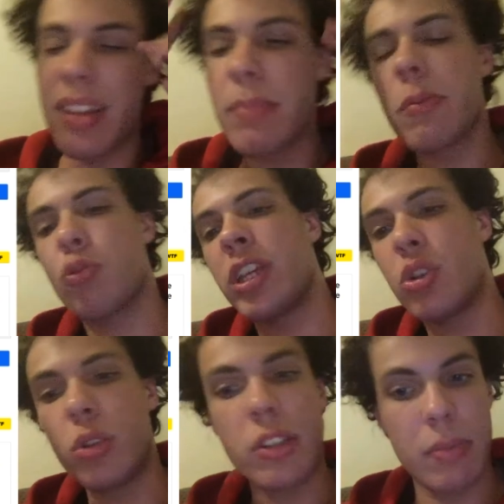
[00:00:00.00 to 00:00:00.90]
pretty
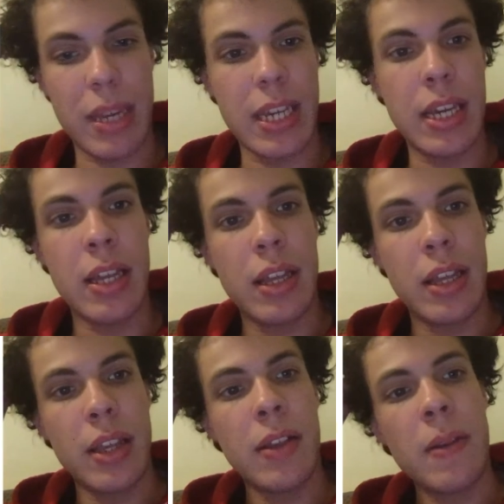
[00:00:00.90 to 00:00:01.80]
good to me.
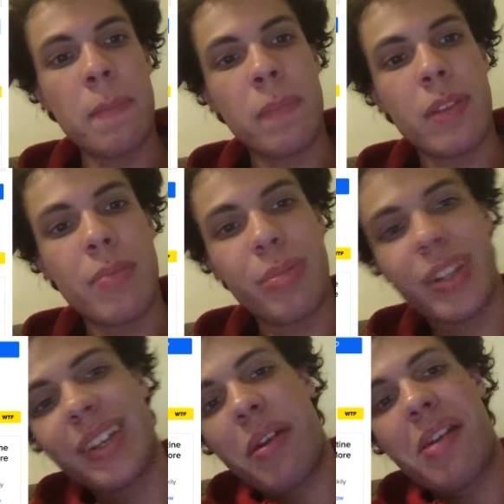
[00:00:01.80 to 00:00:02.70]
But
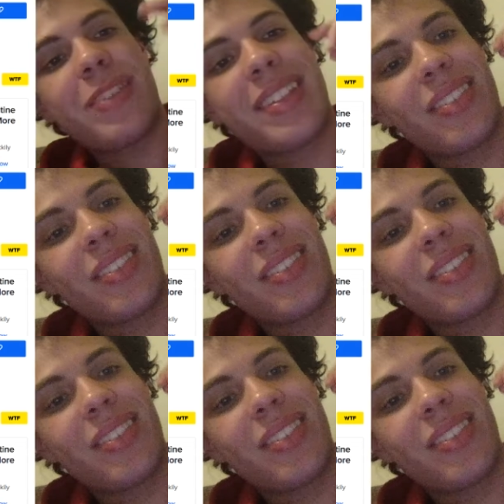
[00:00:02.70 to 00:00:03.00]
if that's